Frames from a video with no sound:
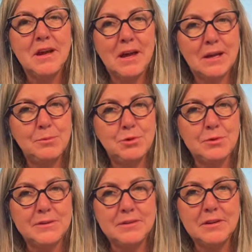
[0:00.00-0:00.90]
I'm
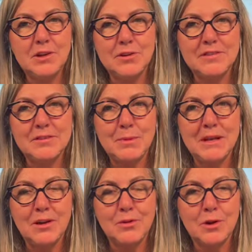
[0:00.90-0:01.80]
Teresa, your Histamine
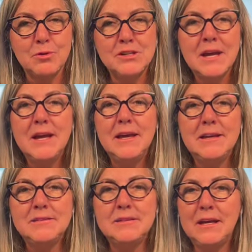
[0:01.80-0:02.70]
Health Coach,
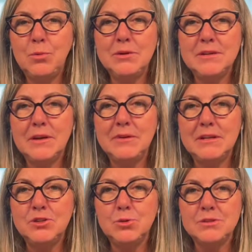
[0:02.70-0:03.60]
and today we're diving
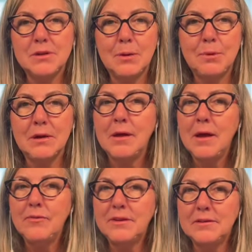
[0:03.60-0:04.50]
into a topic
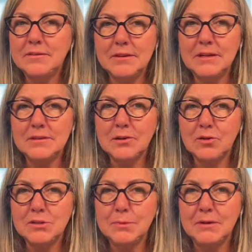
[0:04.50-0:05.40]
that doesn't get
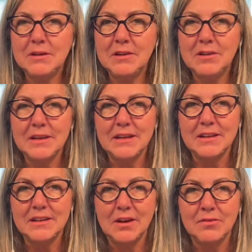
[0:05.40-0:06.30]
talked about nearly
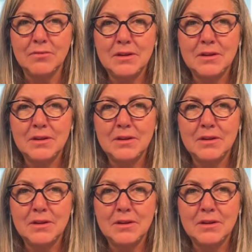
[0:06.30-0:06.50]
enough: